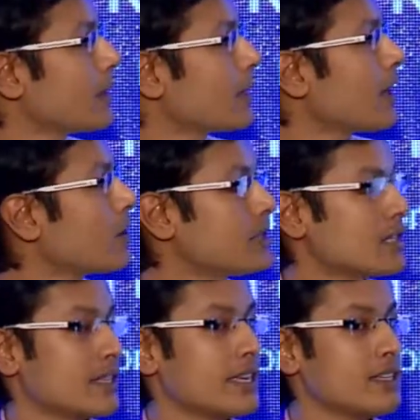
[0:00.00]
without
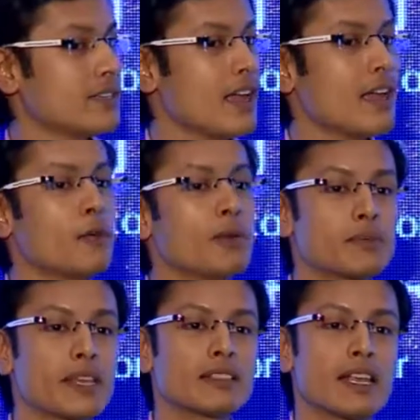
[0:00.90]
disease,
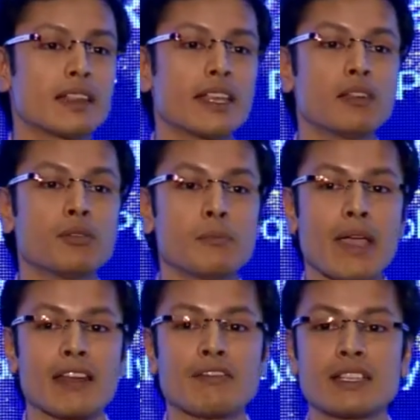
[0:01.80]
which means that they don't
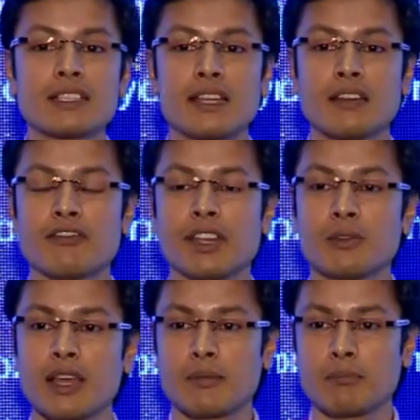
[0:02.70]
manifest in a
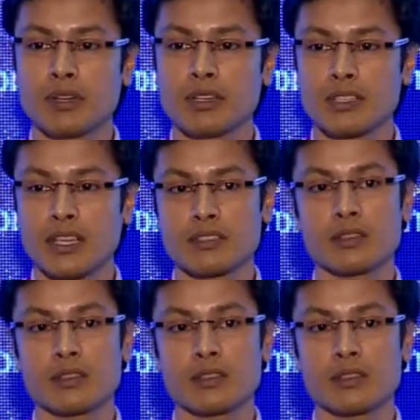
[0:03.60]
phenotype per se.